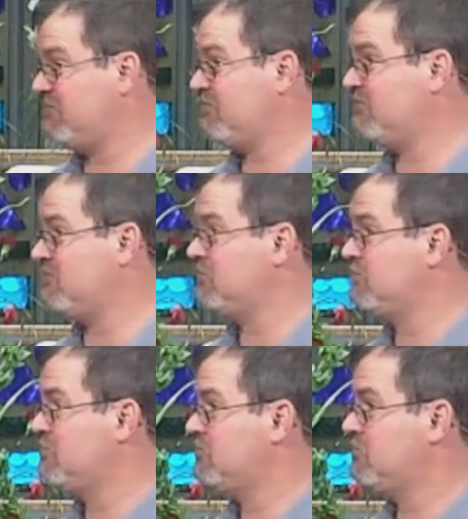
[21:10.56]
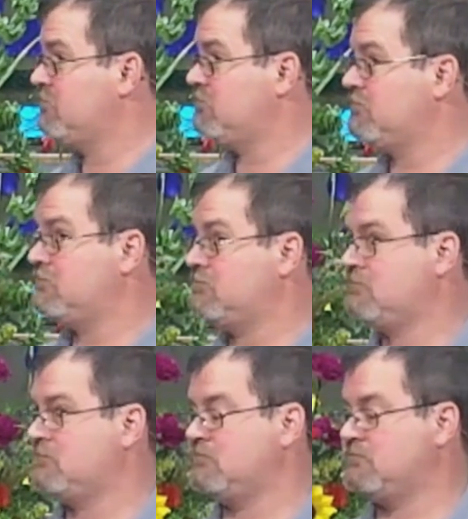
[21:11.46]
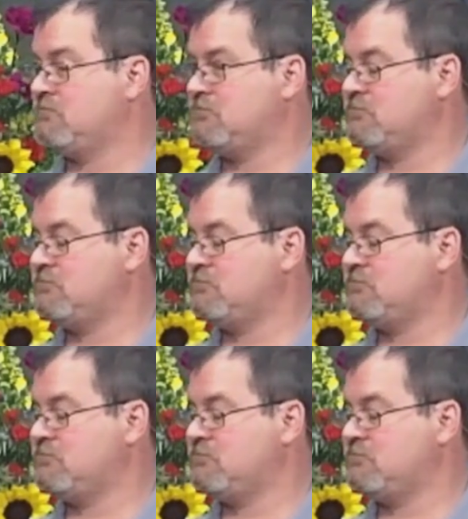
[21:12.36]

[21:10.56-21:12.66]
No one is speaking in this clip.